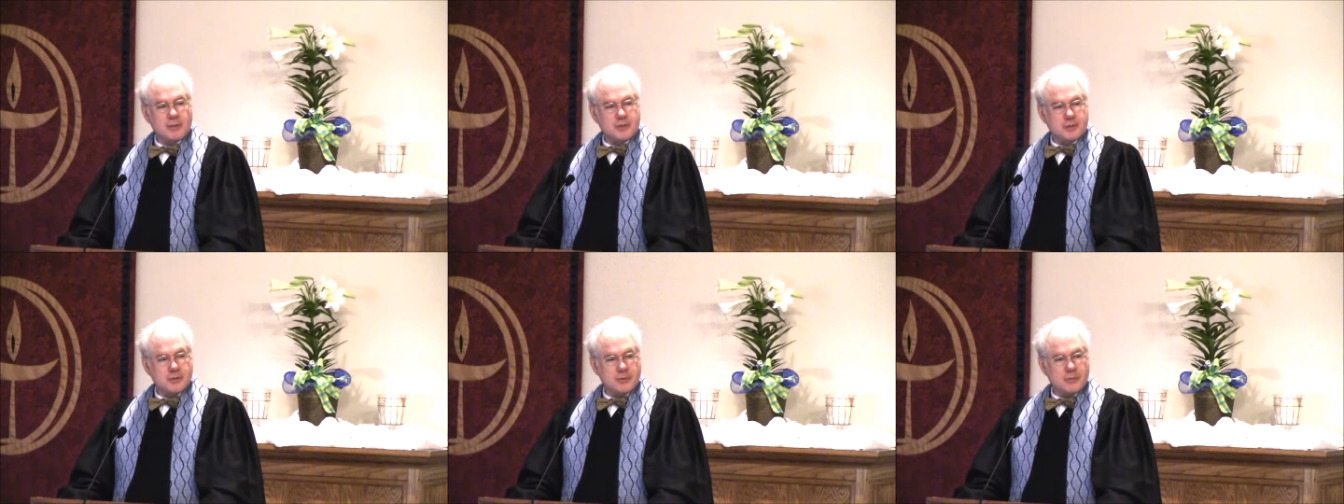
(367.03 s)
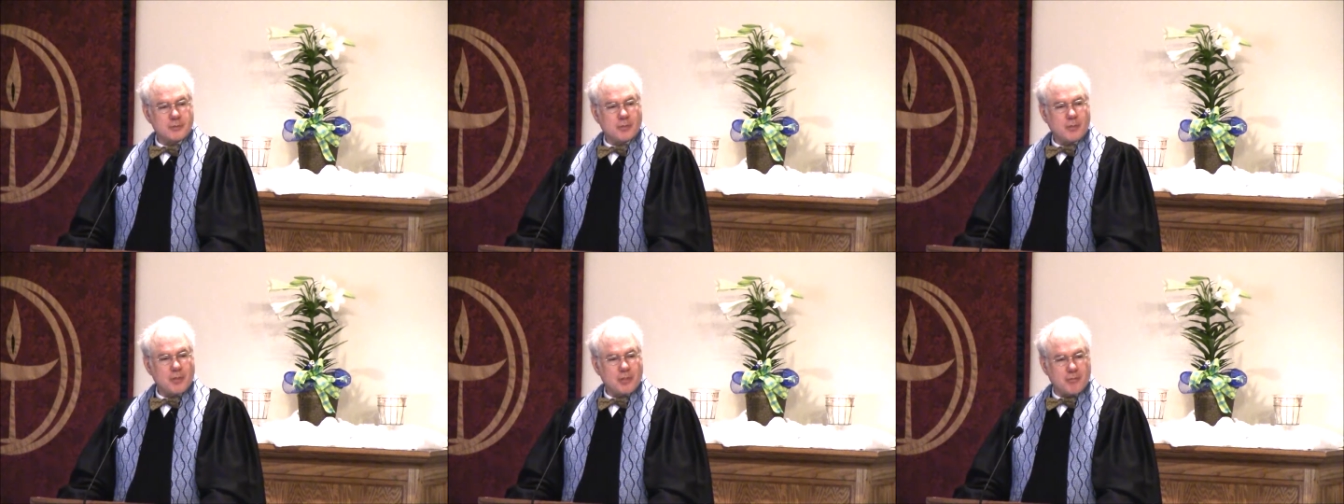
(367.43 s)

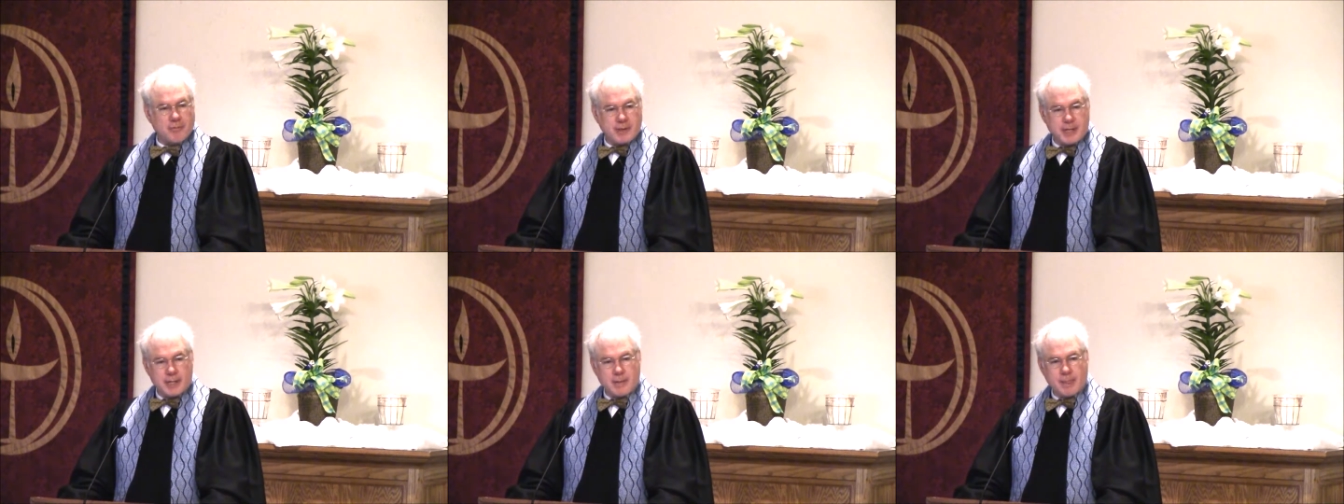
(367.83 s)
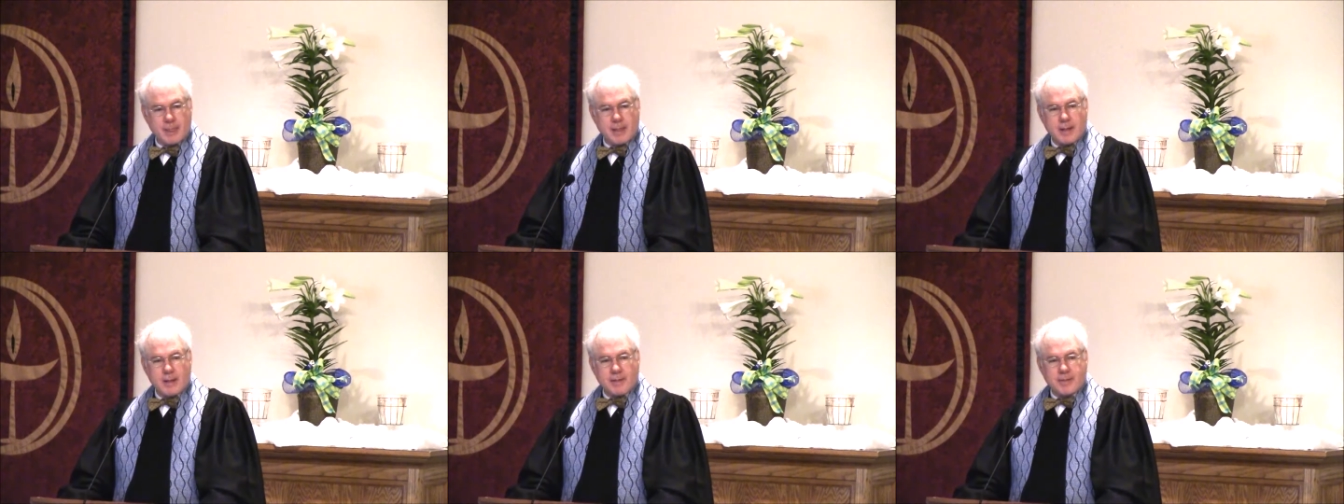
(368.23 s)
two, three.
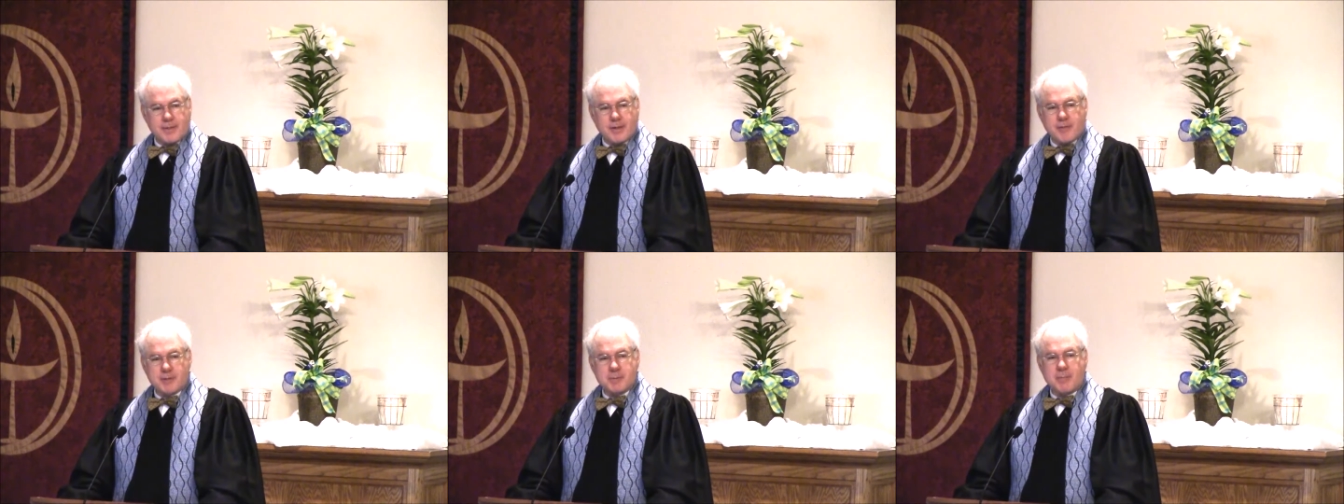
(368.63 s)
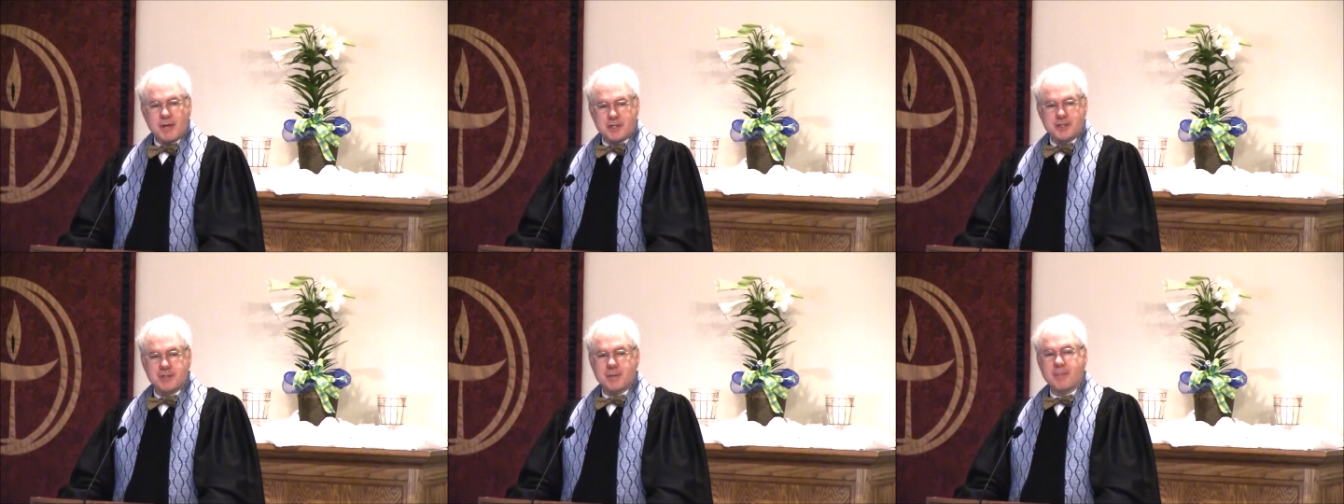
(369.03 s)
There is
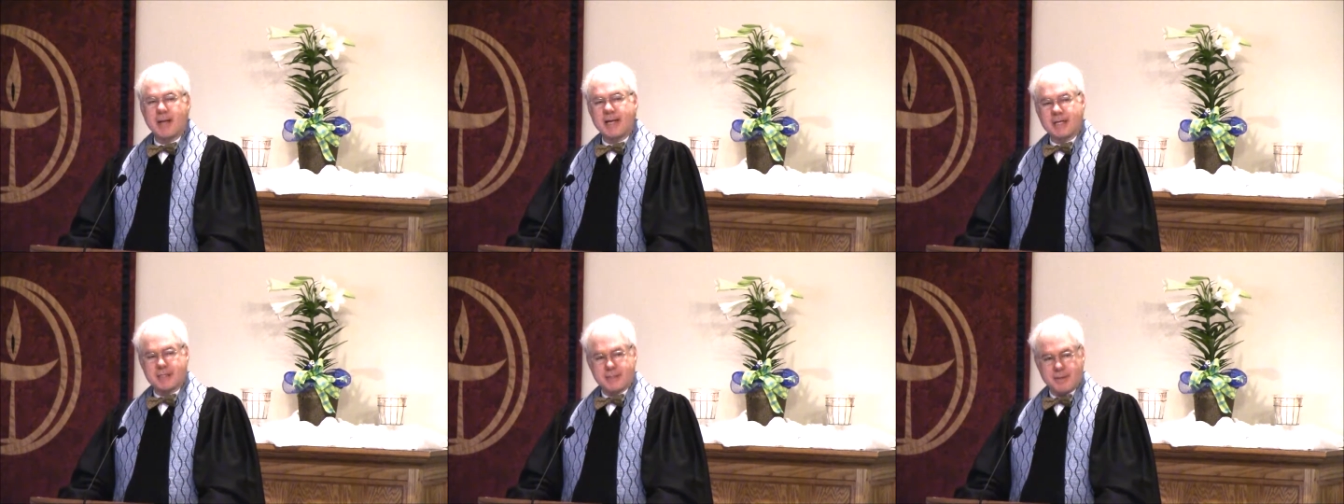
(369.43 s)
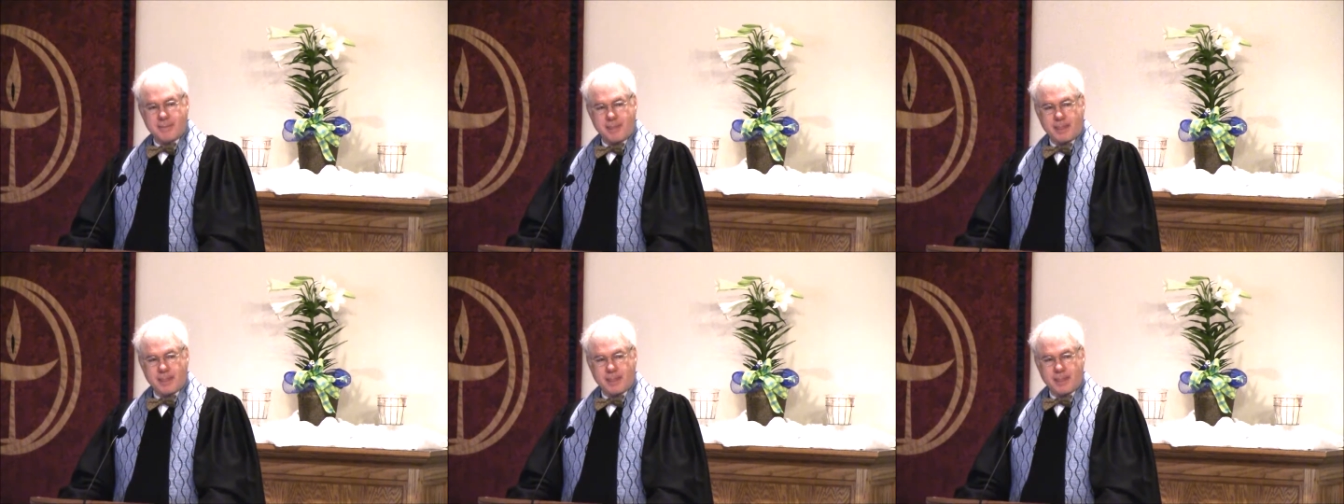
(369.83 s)
much debate.